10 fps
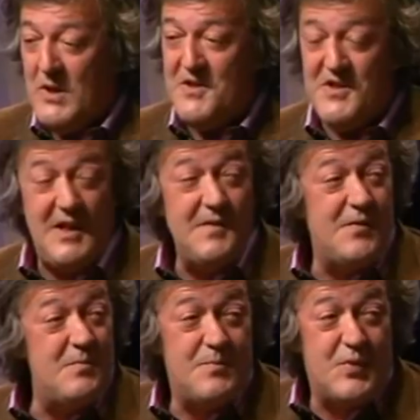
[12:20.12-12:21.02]
Will
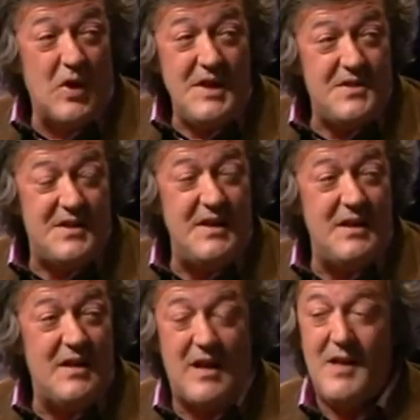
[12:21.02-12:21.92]
Self, are bright
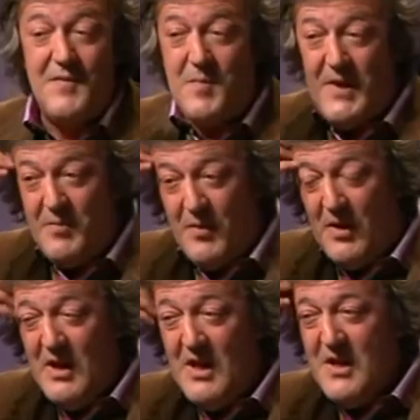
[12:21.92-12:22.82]
and clever
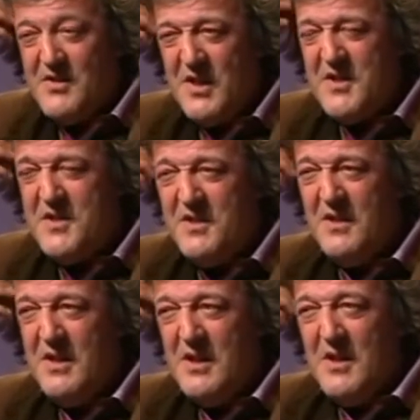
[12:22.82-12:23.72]
people, just
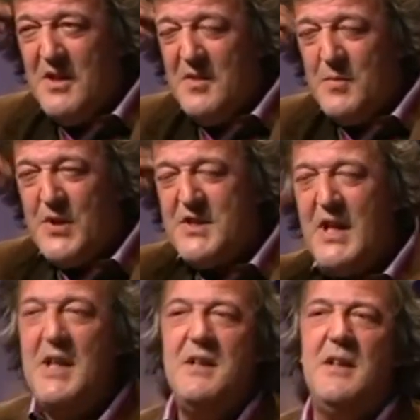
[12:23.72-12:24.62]

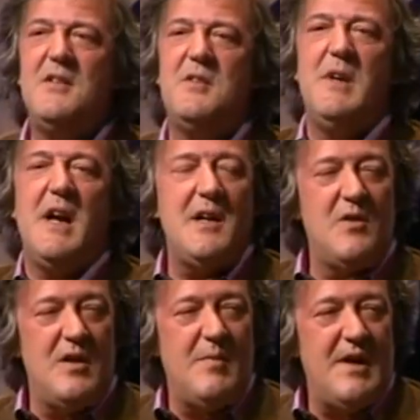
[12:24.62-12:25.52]
pretending to be
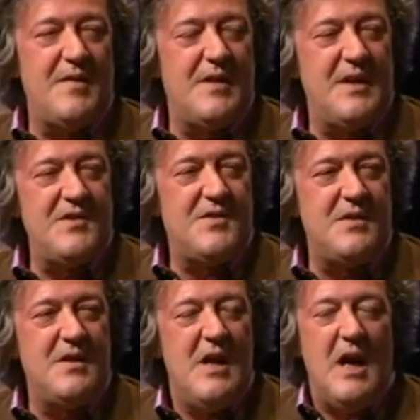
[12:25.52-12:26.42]
angry about things
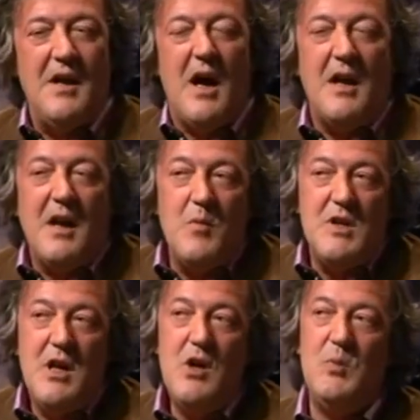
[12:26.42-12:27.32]
that, and I
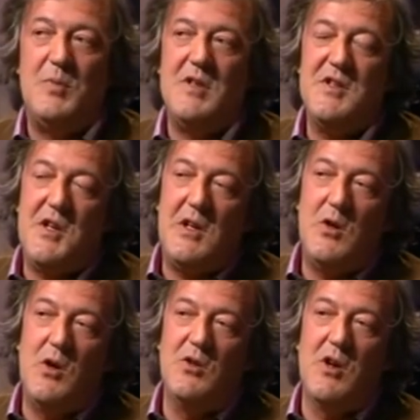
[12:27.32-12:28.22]
would hope that as I
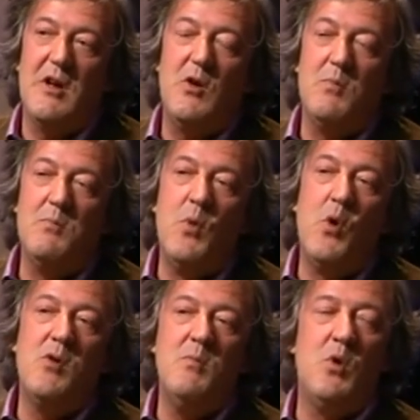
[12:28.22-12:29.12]
got older, I got
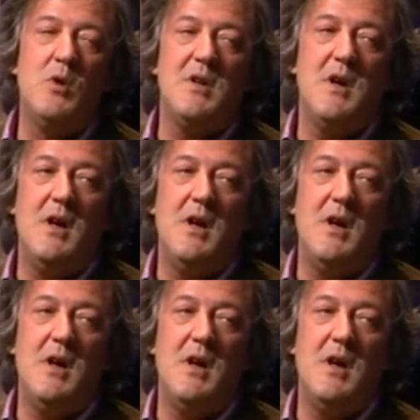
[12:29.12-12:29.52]
more and more